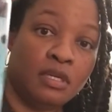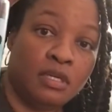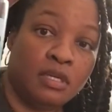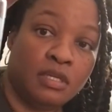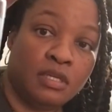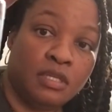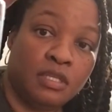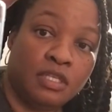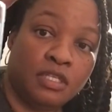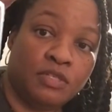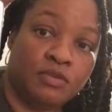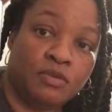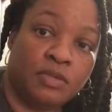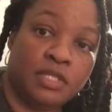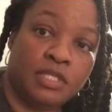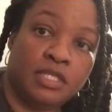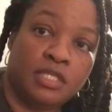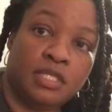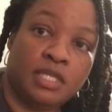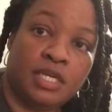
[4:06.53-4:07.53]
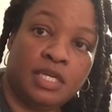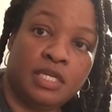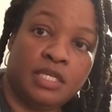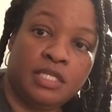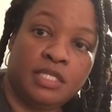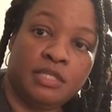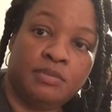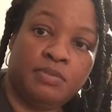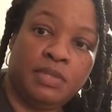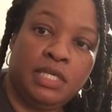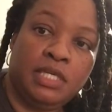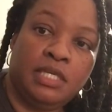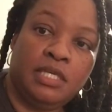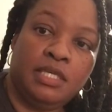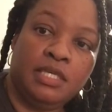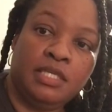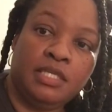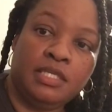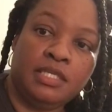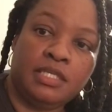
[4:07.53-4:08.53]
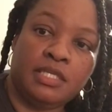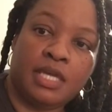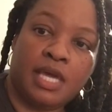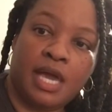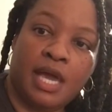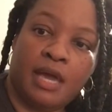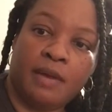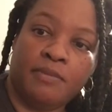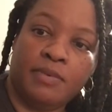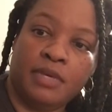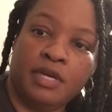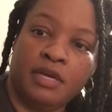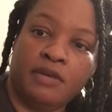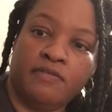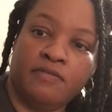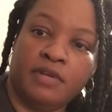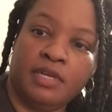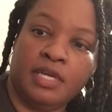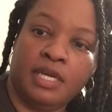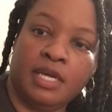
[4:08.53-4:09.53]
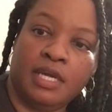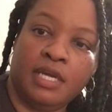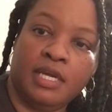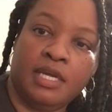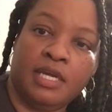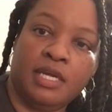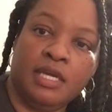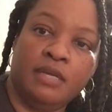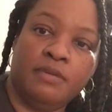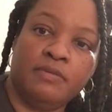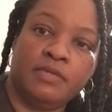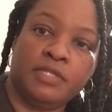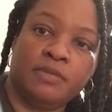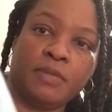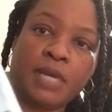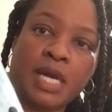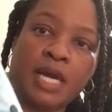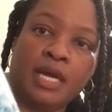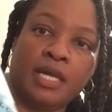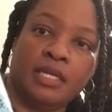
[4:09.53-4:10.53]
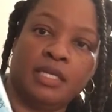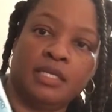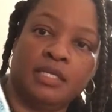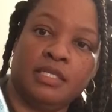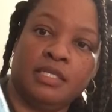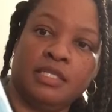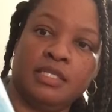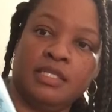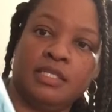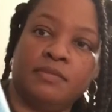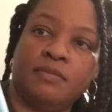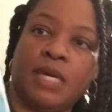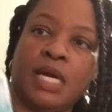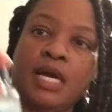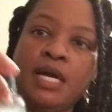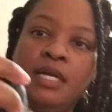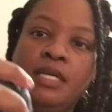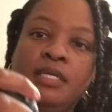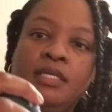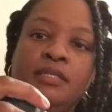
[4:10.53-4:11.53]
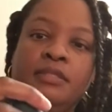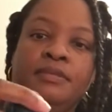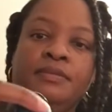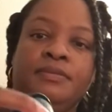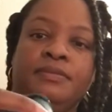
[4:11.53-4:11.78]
This one says, peace, happy every day, keep smiling, smiling.